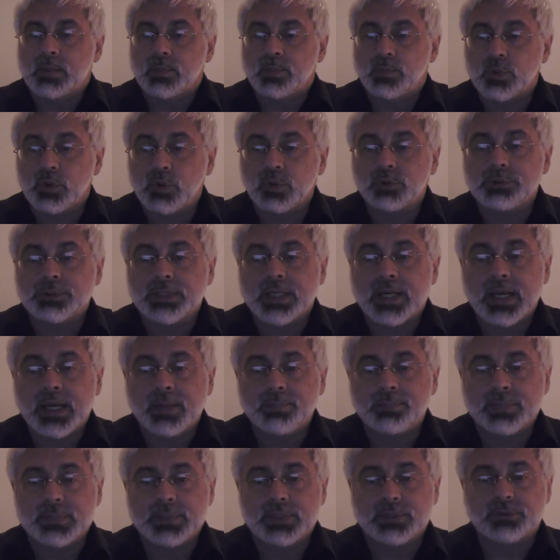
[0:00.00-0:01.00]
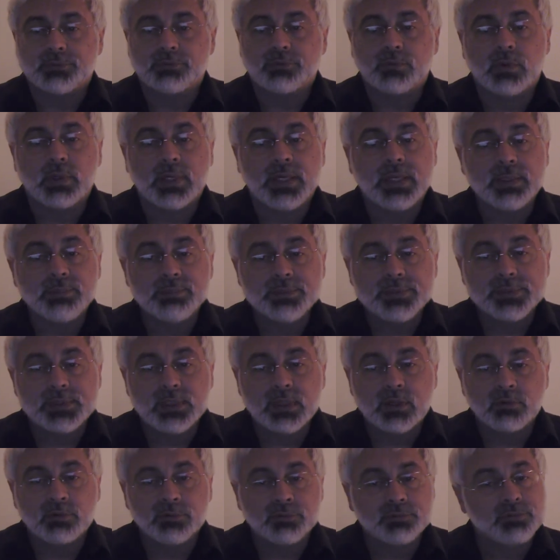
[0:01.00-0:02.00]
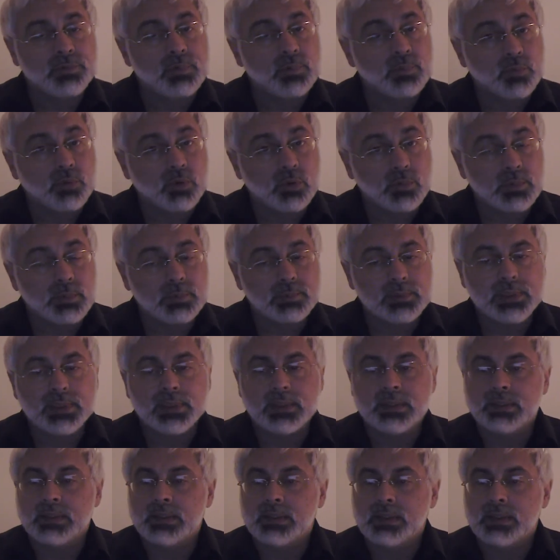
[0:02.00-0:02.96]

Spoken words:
brought happiness for himself, probably,